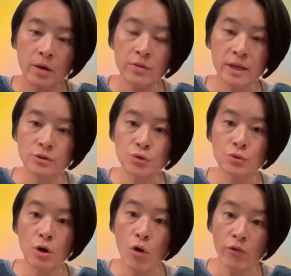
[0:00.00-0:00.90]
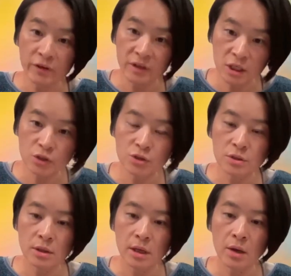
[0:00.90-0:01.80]
mail them to the
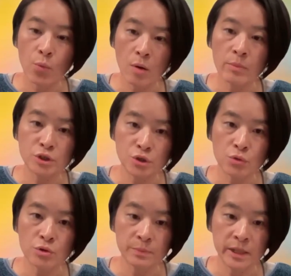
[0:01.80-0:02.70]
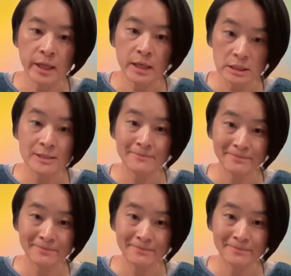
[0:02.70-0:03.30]
orphanage and women's shelter place.